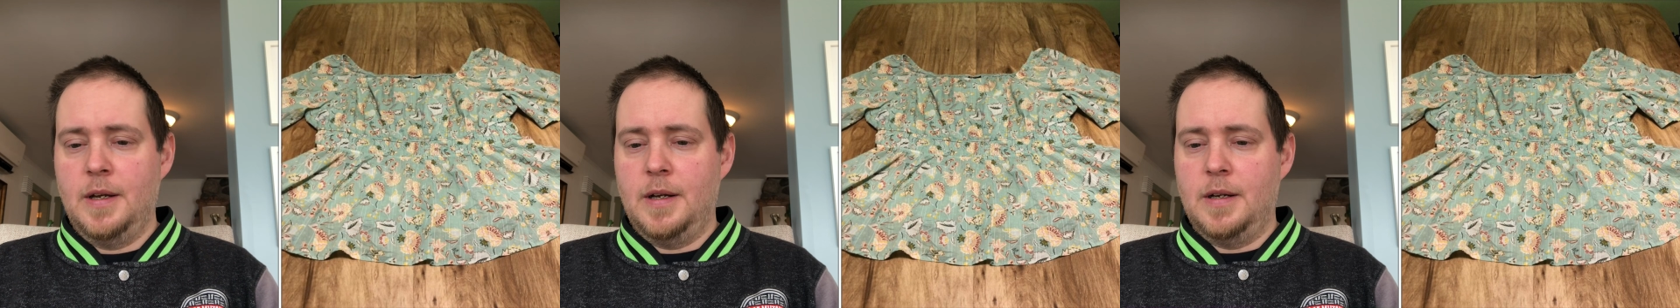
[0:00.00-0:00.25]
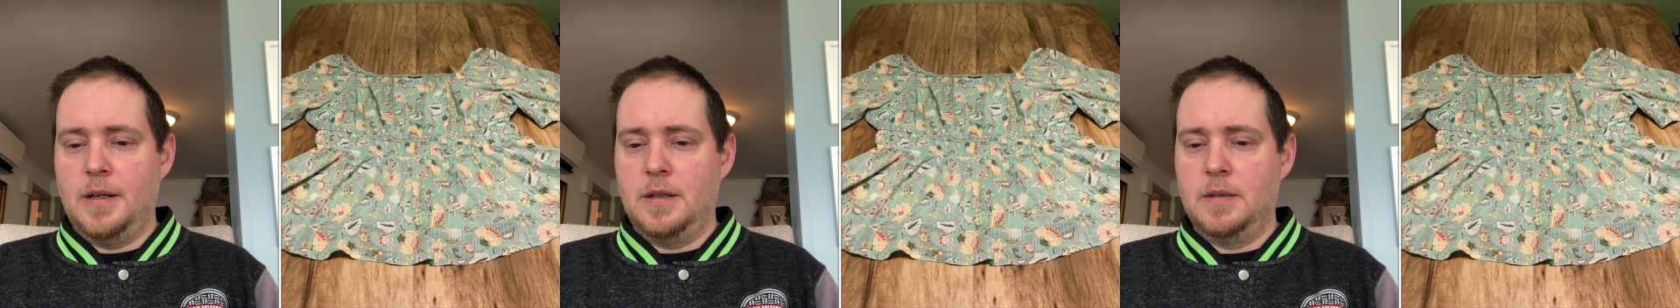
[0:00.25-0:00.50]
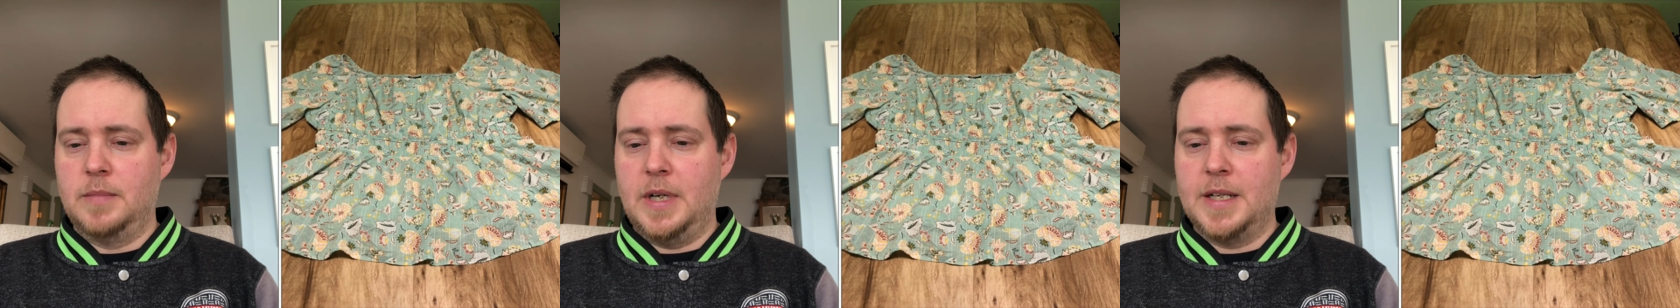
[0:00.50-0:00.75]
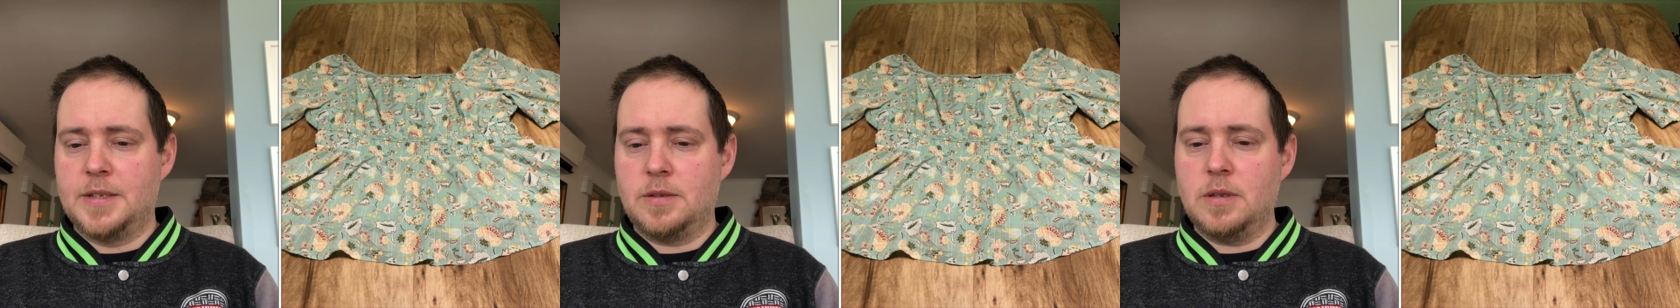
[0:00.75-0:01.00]

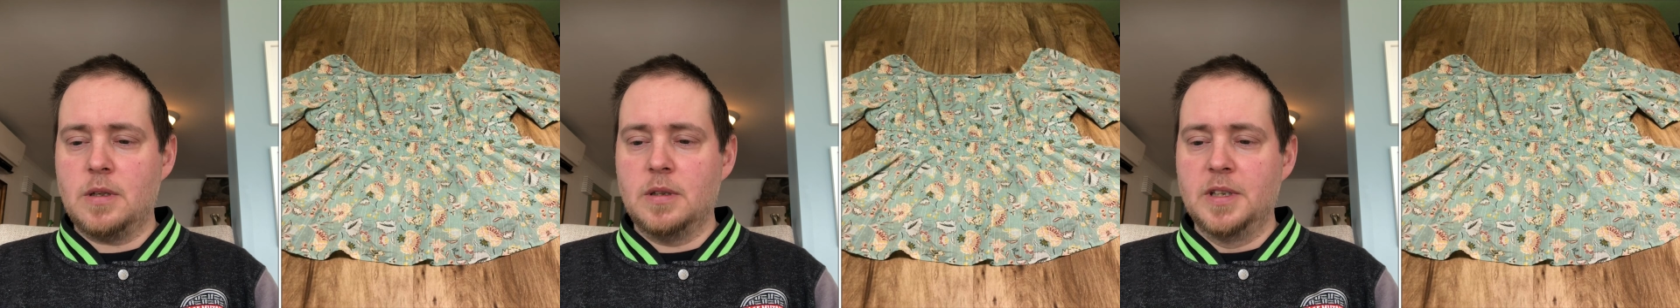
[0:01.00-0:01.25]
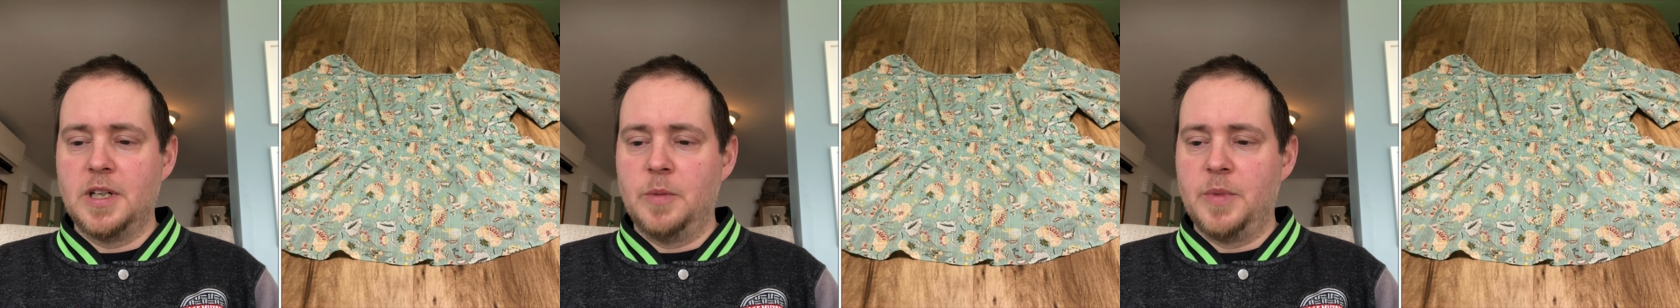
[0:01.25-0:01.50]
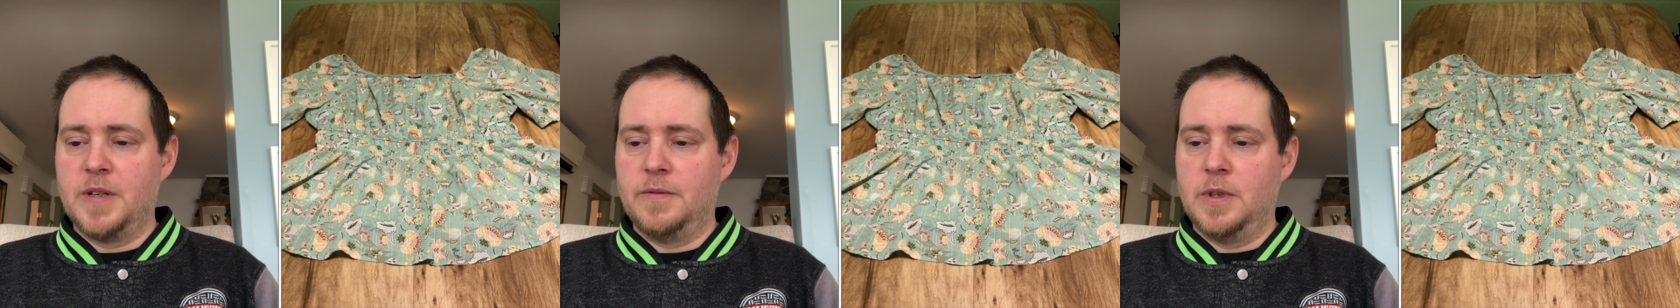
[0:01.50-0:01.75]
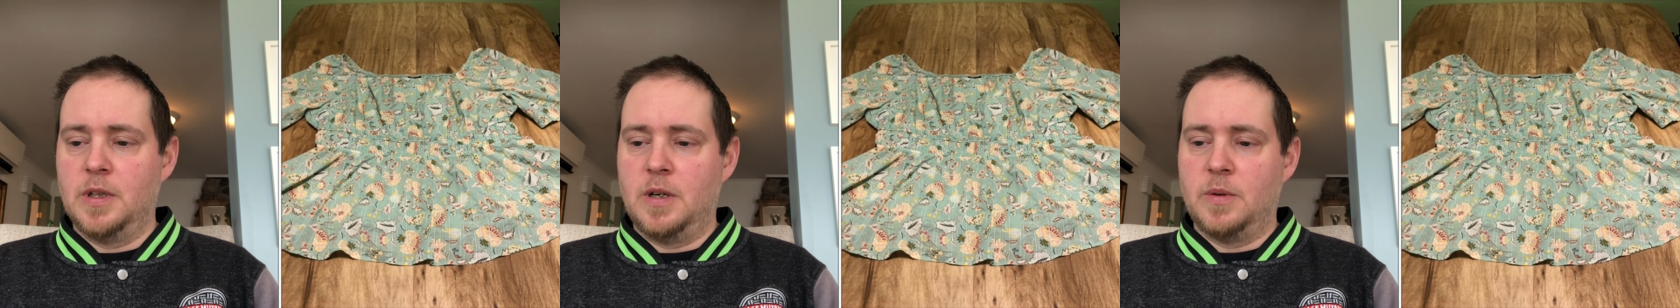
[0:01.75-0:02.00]
I took a little bit of
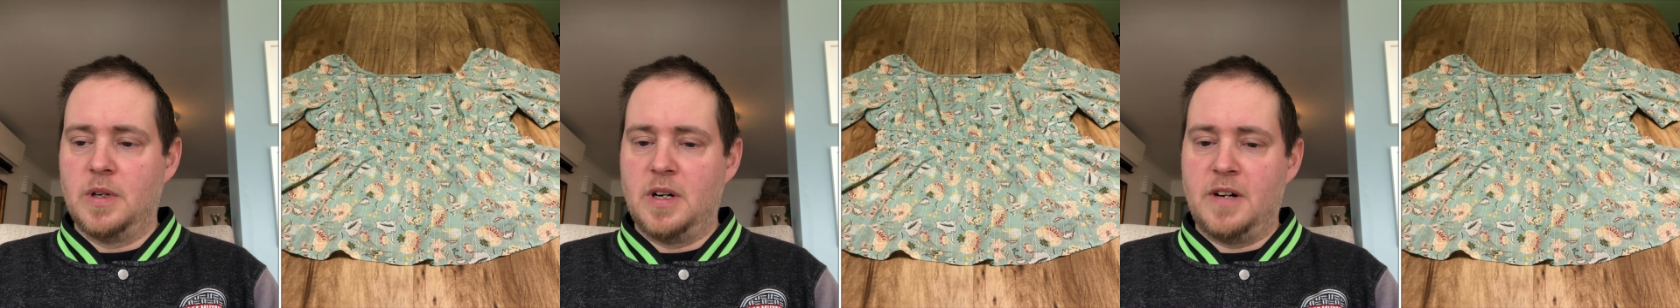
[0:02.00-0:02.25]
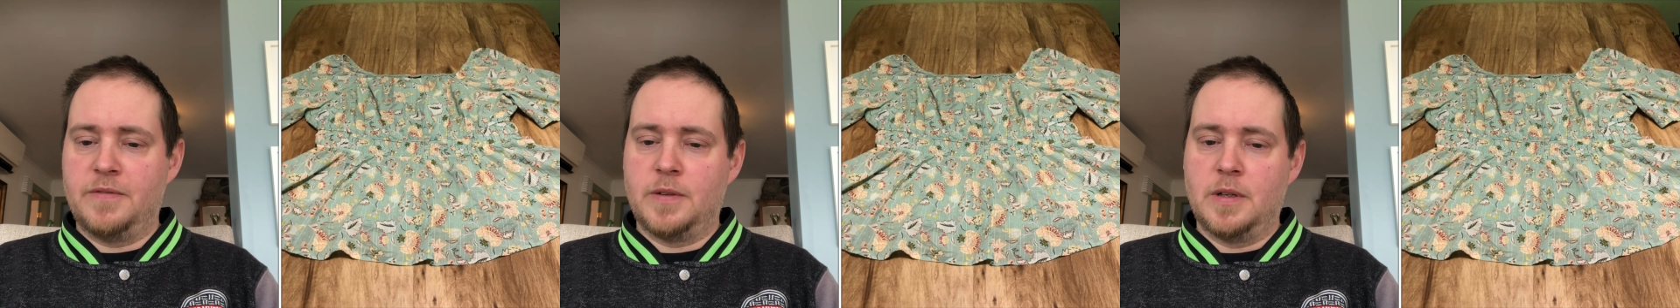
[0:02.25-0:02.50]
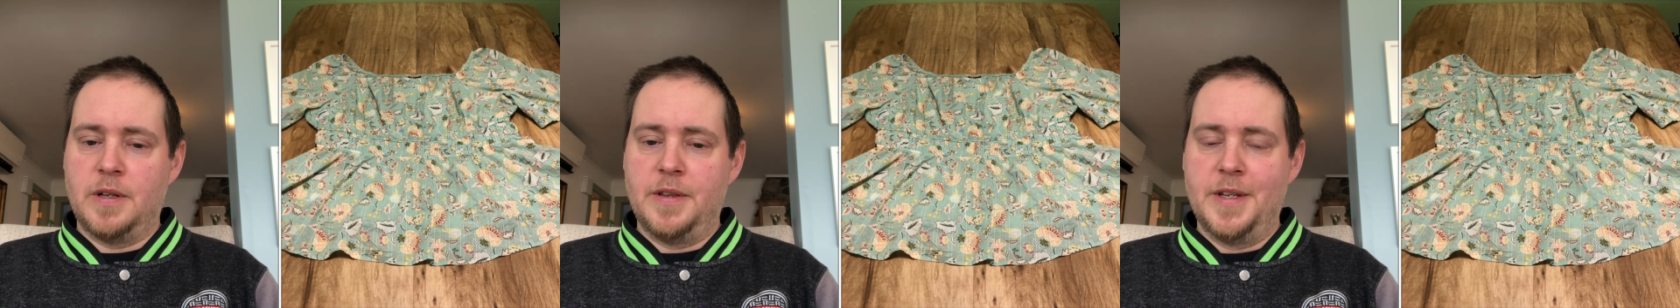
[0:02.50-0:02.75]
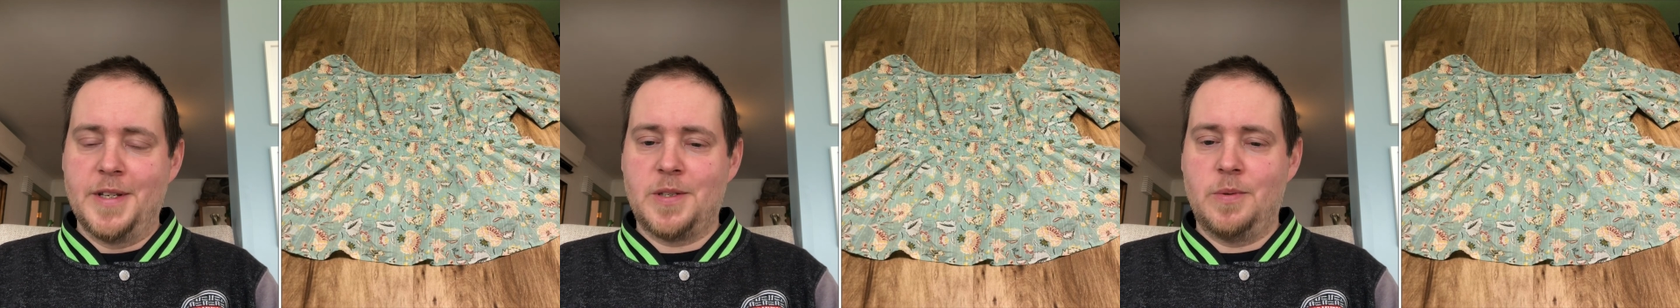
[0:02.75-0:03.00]
a lower offer
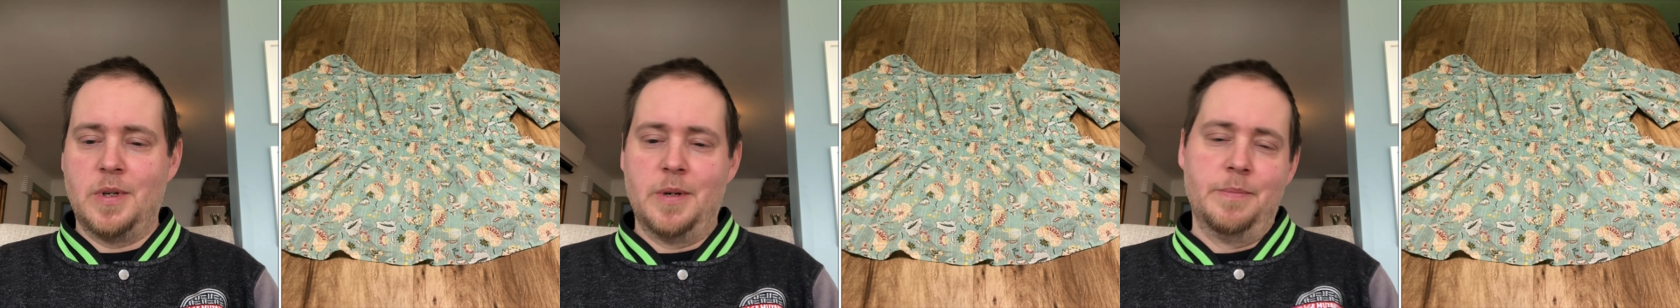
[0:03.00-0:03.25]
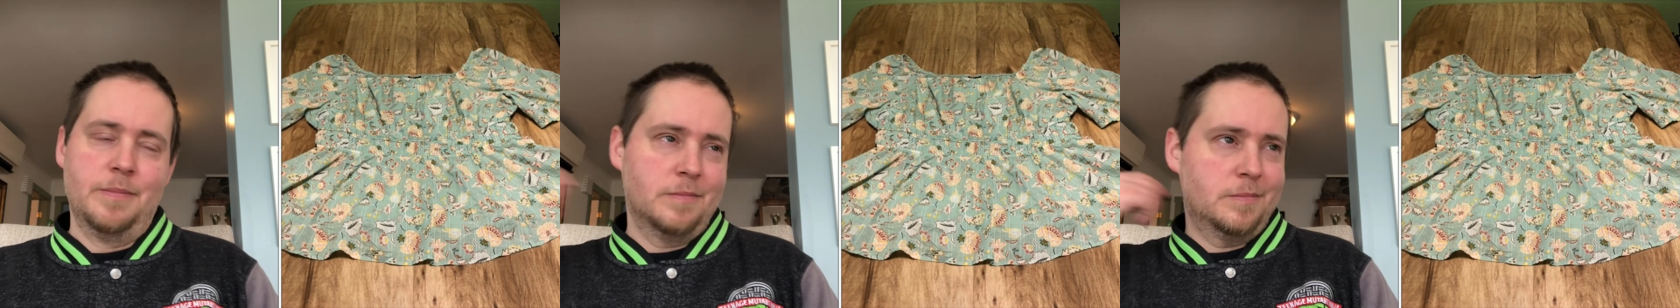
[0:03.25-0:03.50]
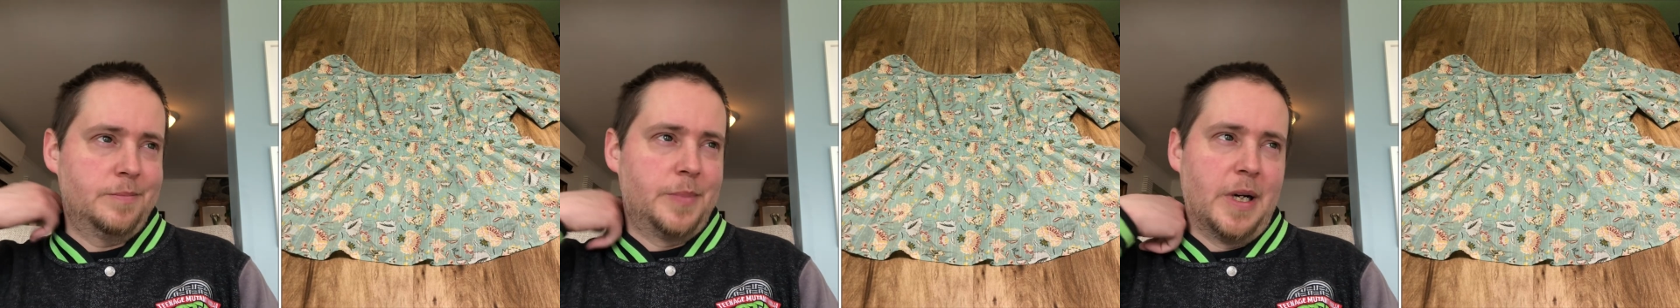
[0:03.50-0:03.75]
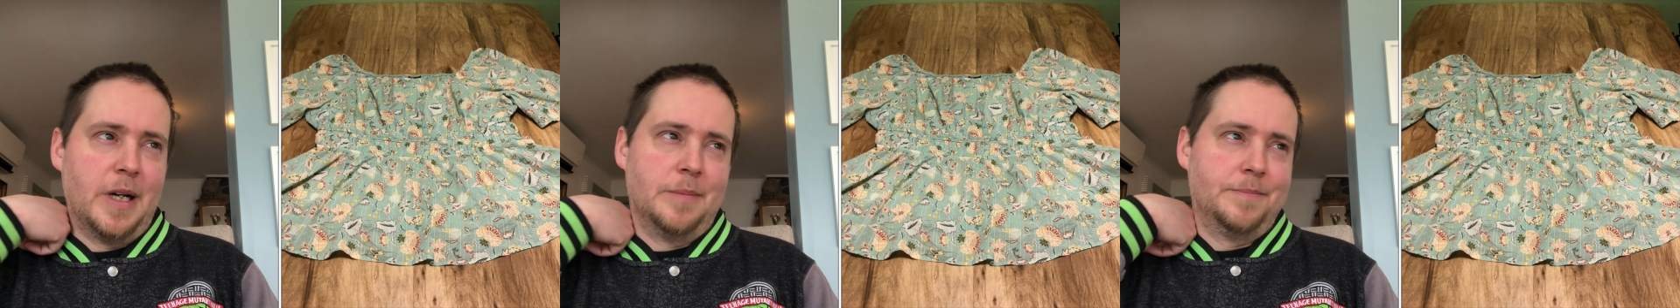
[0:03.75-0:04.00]
on this one,
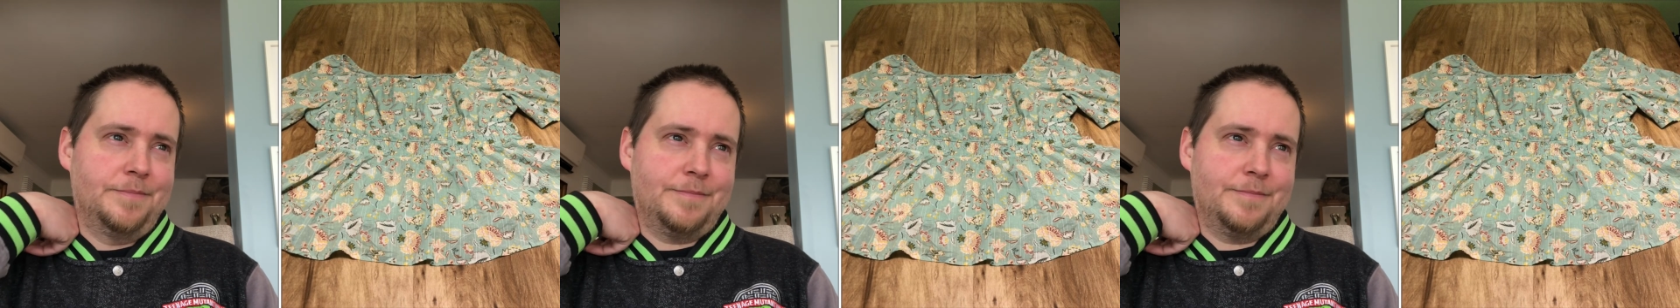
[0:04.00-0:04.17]
but